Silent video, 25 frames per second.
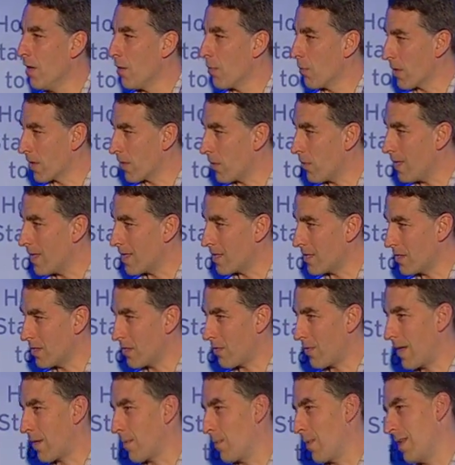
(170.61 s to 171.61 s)
with questions
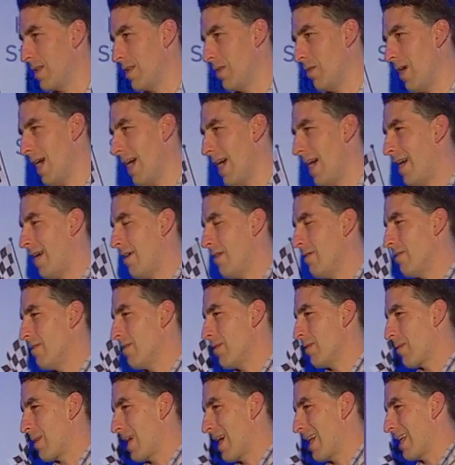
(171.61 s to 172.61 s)
around whether you have
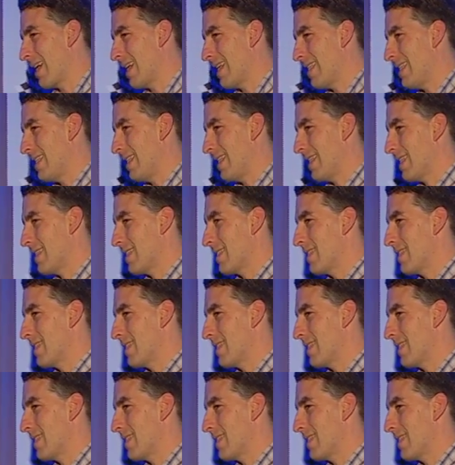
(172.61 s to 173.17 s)
the right idea.